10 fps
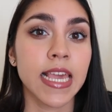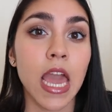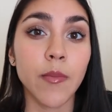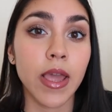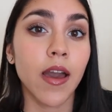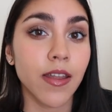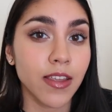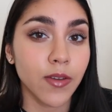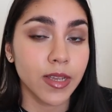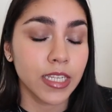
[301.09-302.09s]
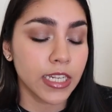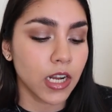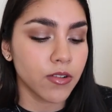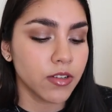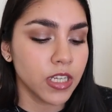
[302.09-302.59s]
get my honey in my
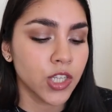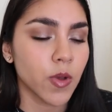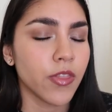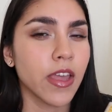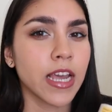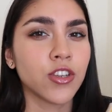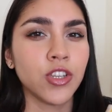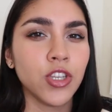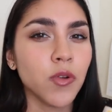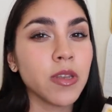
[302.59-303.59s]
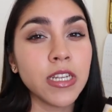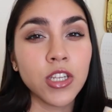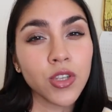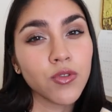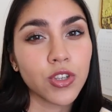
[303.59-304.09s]
skincare routine, so I think I just don't need
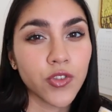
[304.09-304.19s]
to use